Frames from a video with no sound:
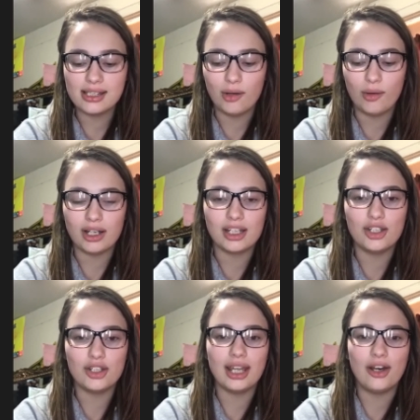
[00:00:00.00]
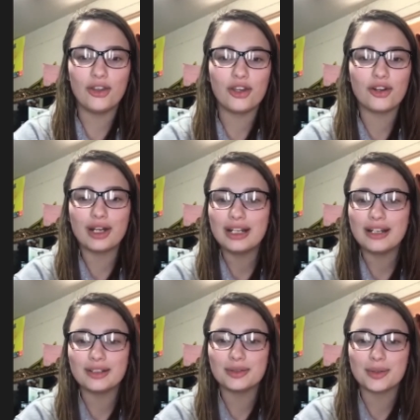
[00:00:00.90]
I walked into the health
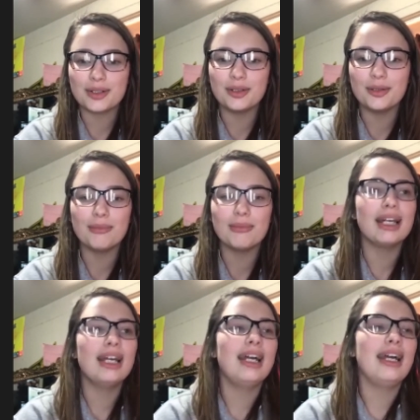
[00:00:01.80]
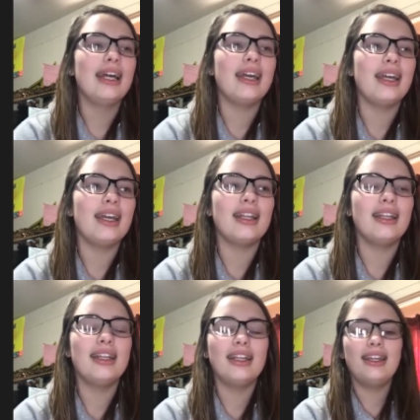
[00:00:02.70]
career room
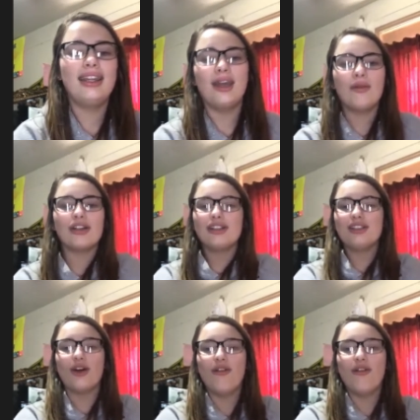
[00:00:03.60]
and they were so